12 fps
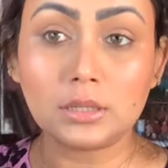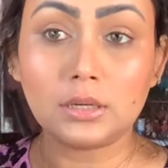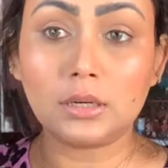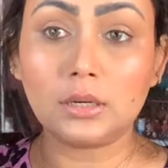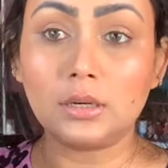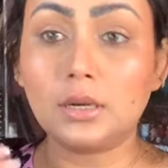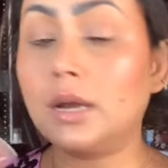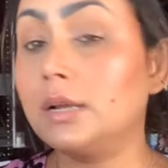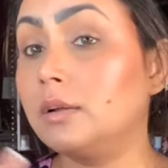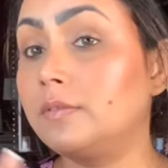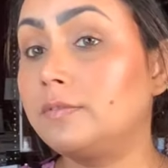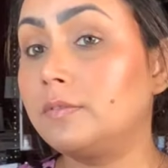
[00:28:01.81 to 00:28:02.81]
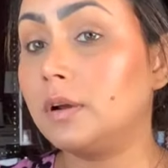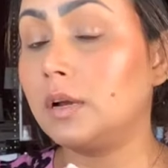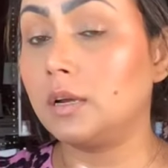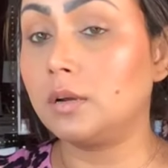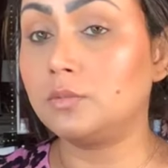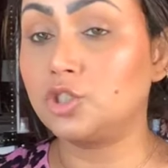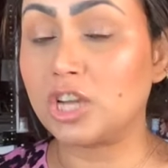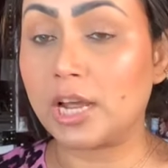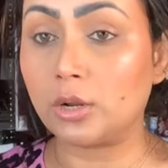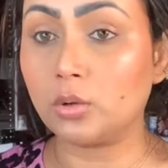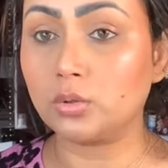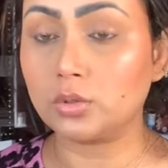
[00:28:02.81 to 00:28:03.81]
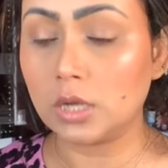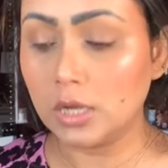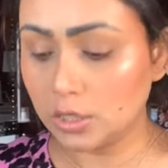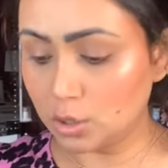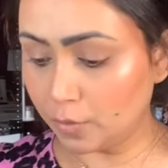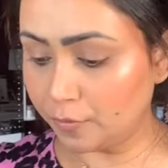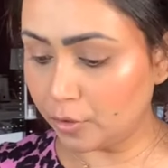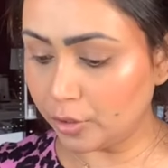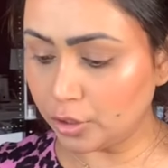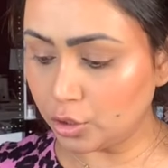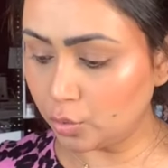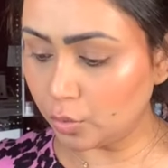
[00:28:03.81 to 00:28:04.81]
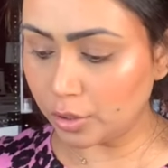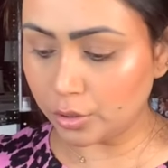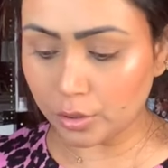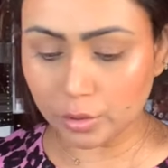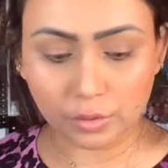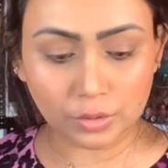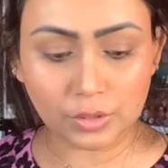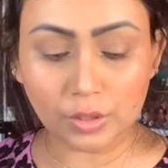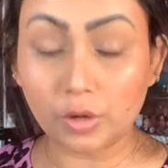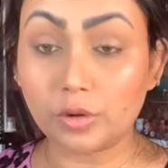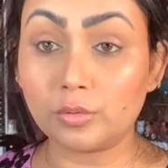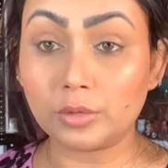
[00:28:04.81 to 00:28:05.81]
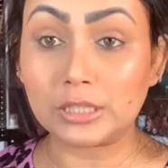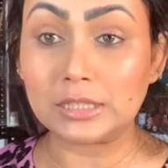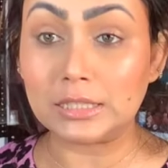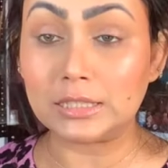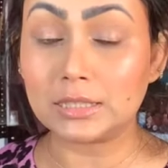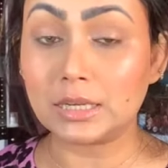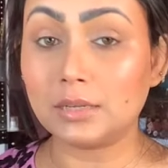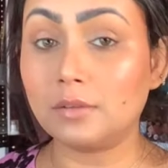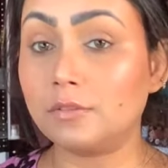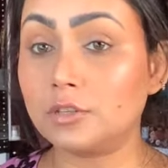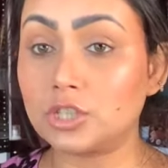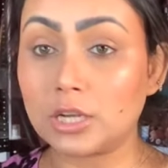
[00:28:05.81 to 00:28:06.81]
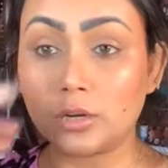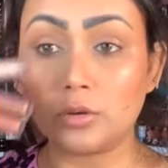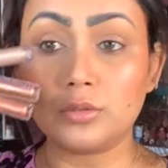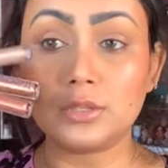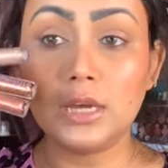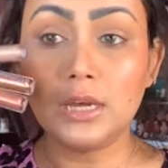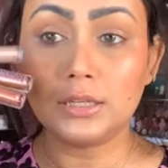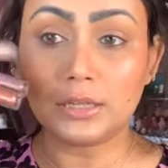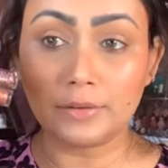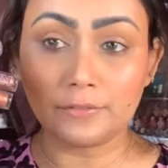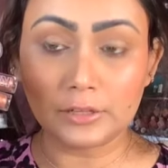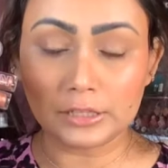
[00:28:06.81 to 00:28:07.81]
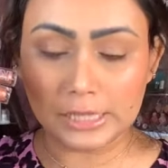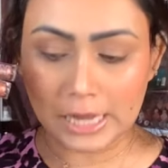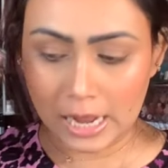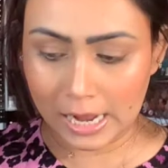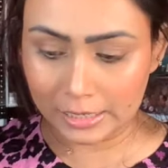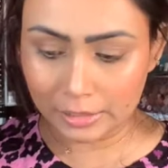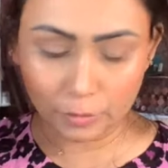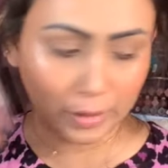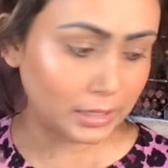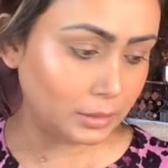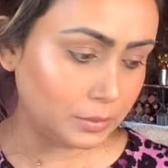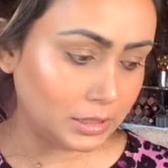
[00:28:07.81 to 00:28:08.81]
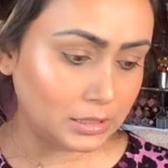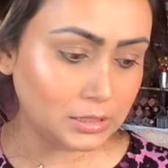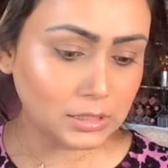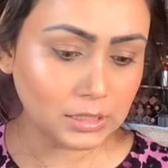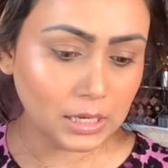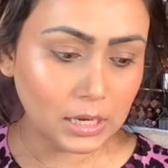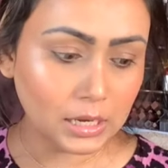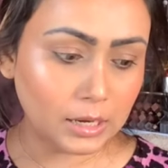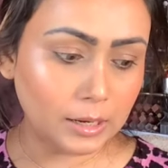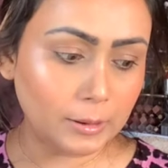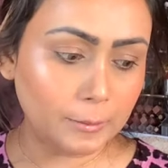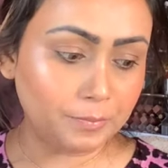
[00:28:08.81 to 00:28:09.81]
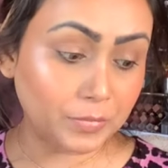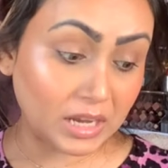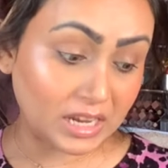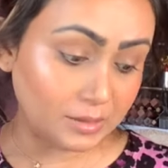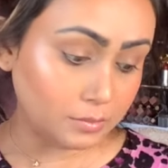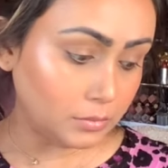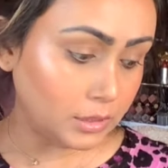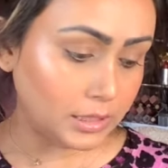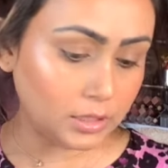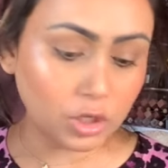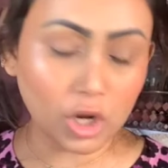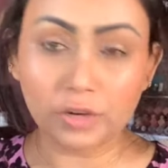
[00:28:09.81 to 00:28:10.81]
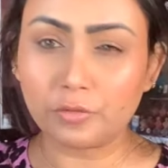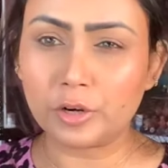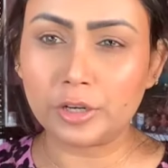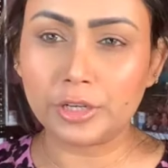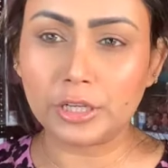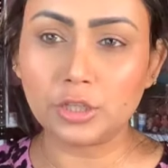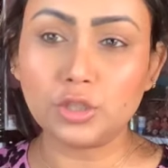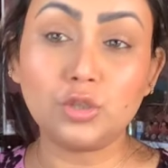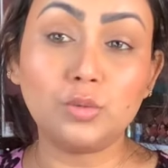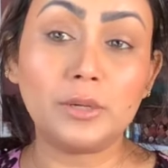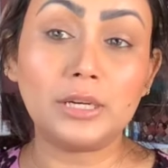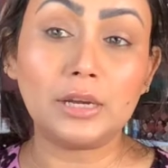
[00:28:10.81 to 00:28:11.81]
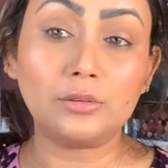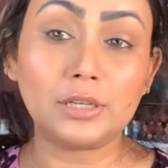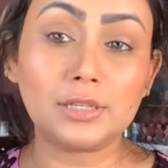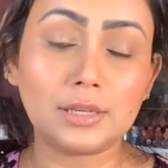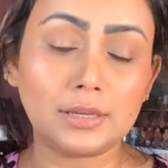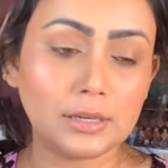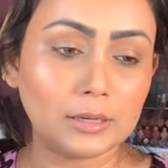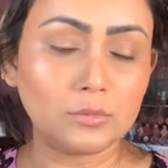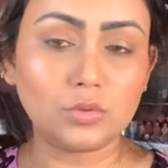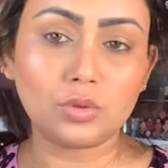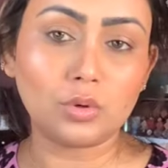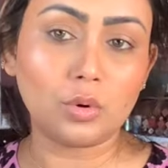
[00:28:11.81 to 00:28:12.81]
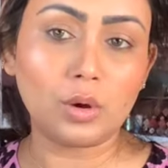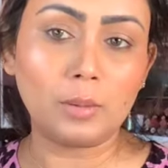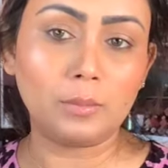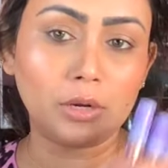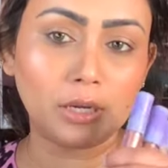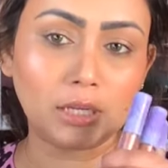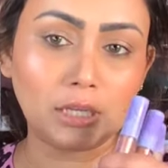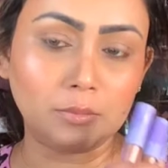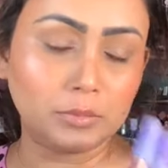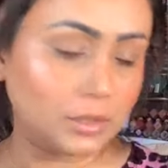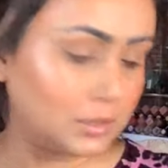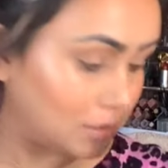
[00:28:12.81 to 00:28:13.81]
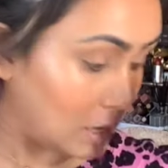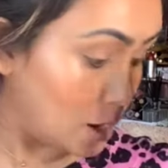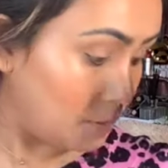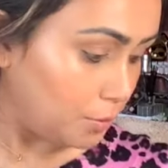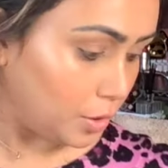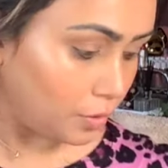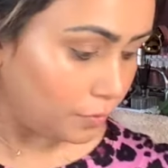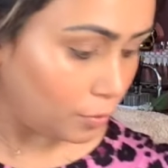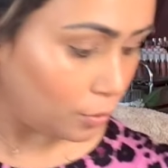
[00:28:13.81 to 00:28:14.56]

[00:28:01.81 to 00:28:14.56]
kind of shadows. So if you're into one of those or one of these kind of shadows, definitely highly recommend. I am like not very into, but nowadays I am. So I'm going to keep this beautiful